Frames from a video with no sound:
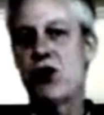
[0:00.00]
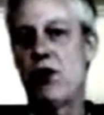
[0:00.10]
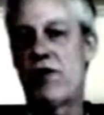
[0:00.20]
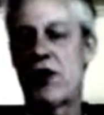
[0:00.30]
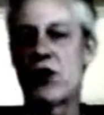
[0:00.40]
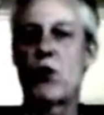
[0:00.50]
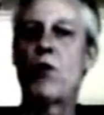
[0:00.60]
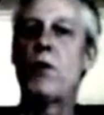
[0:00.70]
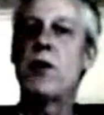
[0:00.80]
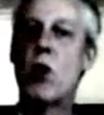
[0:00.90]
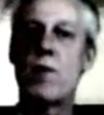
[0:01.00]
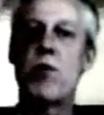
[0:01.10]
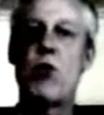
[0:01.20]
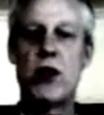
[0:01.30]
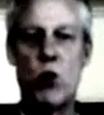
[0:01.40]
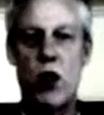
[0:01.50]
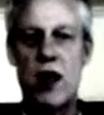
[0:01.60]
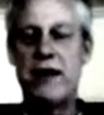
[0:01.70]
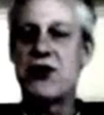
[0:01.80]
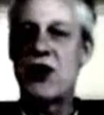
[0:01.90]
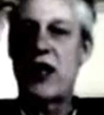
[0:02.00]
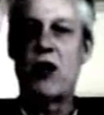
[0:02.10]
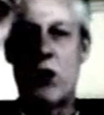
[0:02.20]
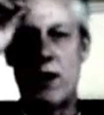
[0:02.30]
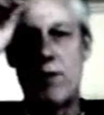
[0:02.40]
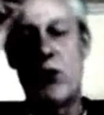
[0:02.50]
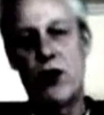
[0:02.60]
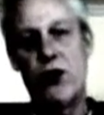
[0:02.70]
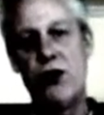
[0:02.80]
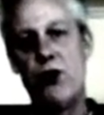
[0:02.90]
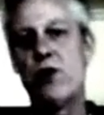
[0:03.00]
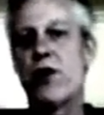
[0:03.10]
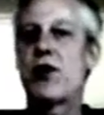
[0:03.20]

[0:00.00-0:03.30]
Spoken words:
So the first one will be 1.1, the second 1.2,